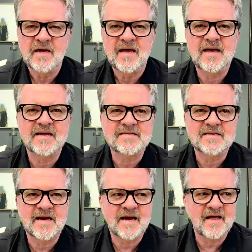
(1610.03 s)
and
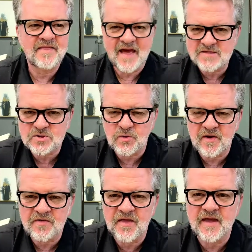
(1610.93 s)
that sort
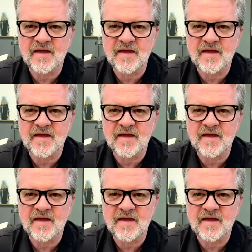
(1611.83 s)
of thing.